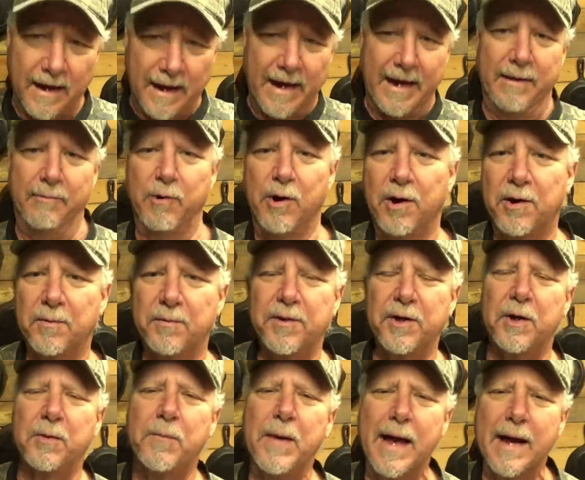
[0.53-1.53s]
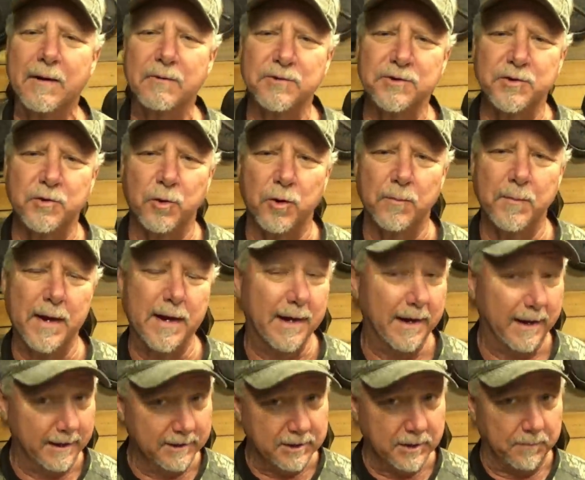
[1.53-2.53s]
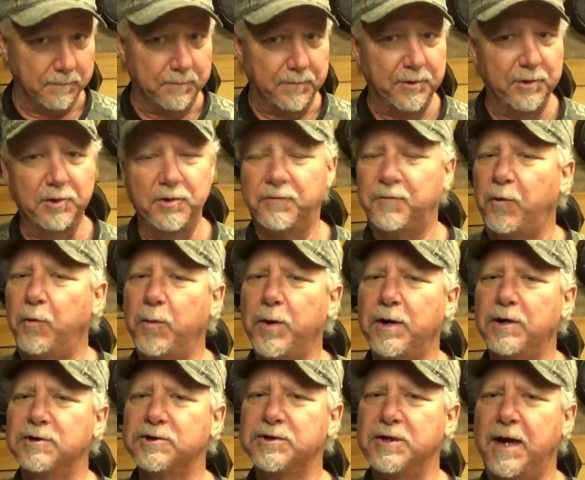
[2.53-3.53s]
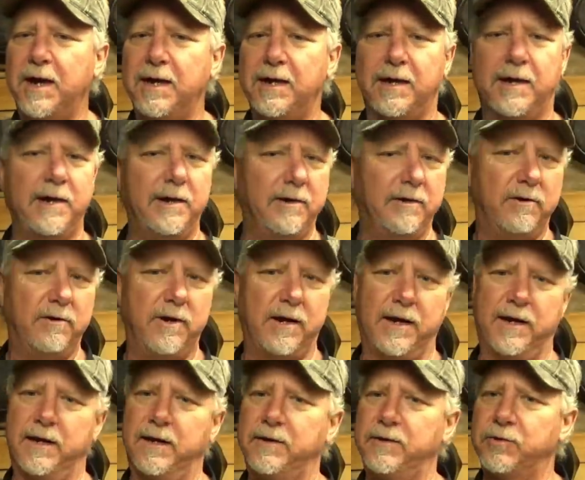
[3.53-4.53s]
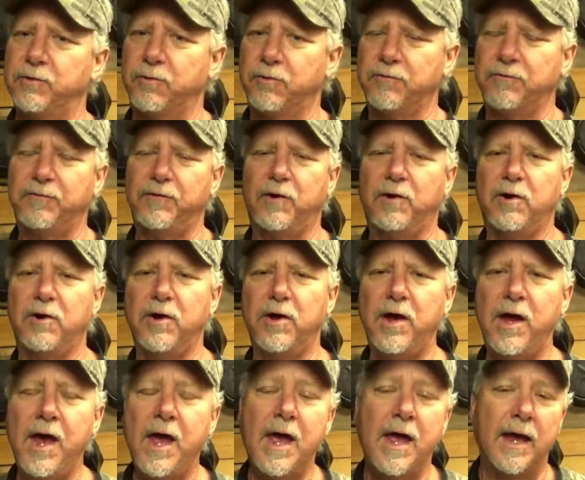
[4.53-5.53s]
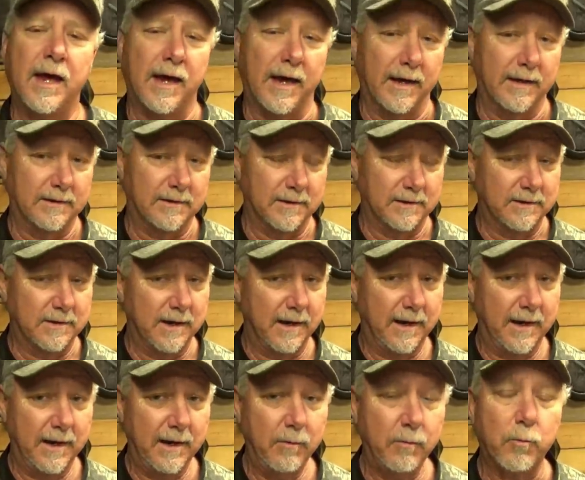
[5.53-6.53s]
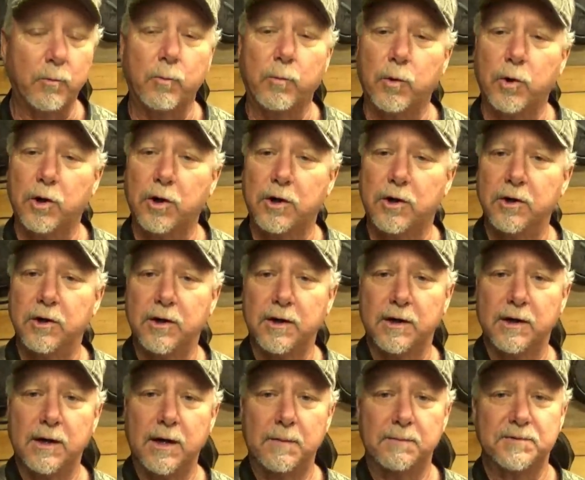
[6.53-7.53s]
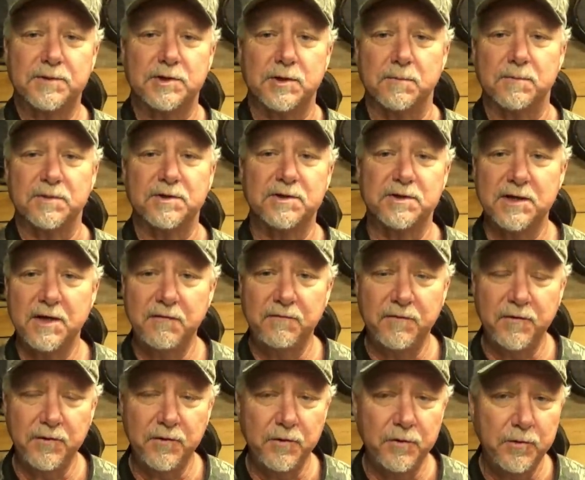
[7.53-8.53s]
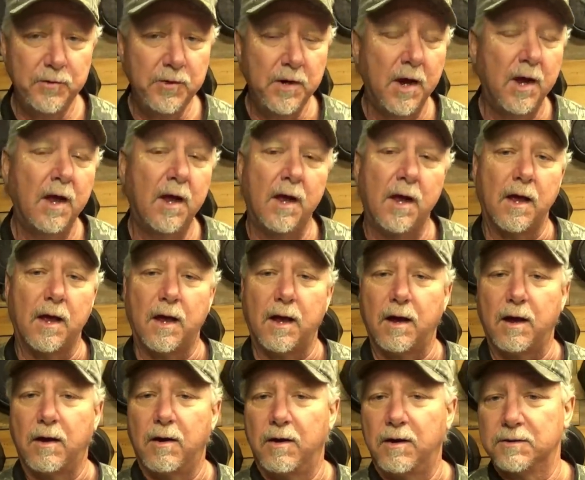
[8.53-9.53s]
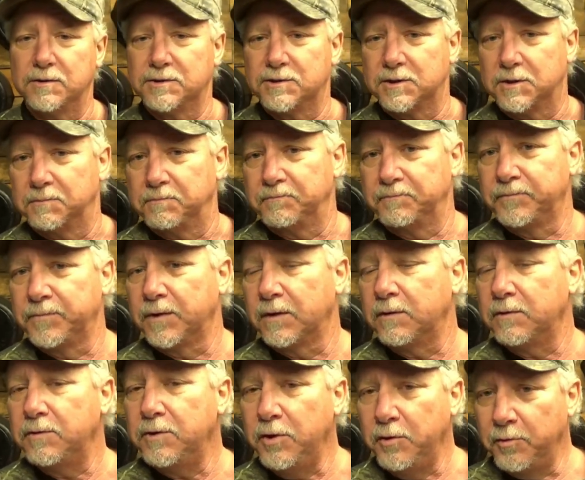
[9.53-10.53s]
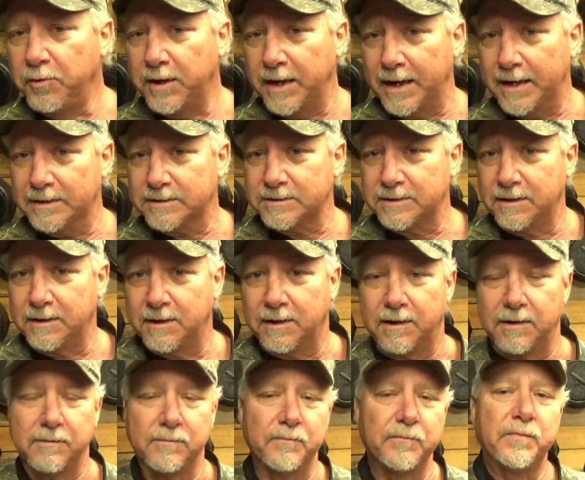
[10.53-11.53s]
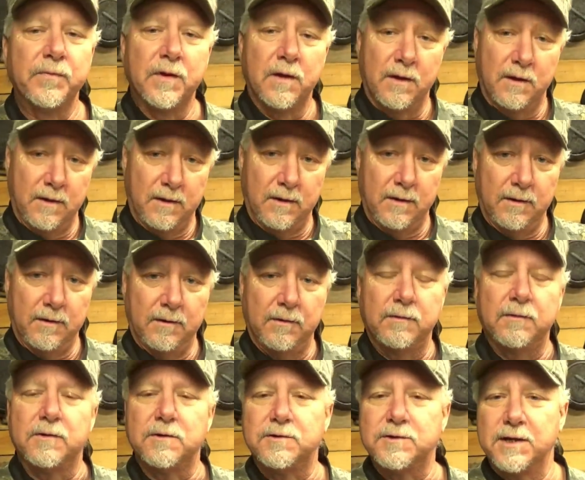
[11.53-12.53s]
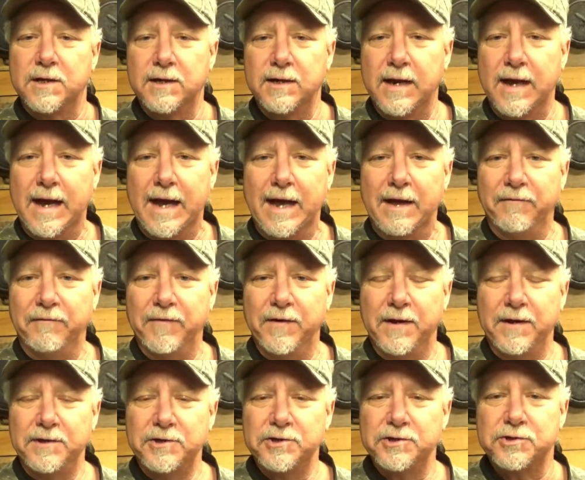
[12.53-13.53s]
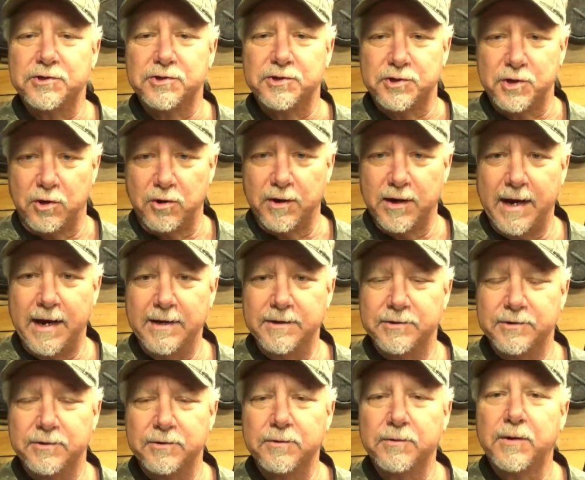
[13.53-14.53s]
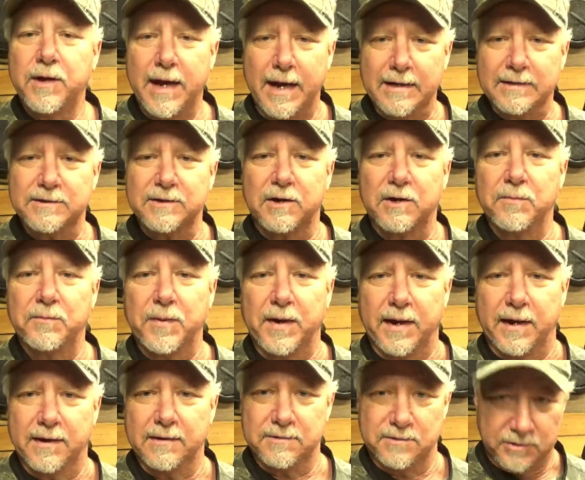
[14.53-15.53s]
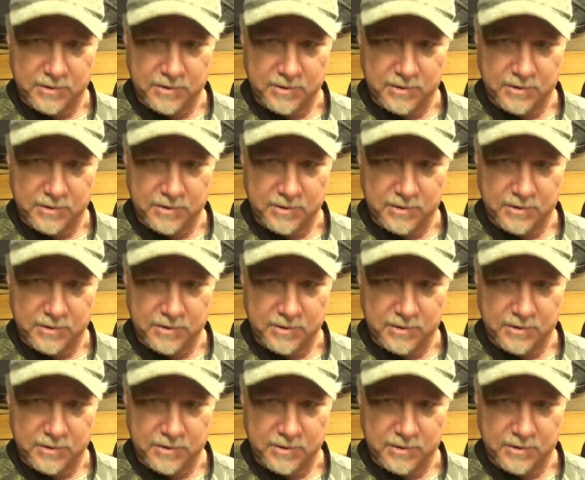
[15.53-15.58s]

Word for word: Hey, welcome to the Backwoods Gourmet. It's a beautiful winter's night here in North Florida, and today we're cooking up some seafood on some new cast iron. 10.5-inch Stargazer cast iron pans.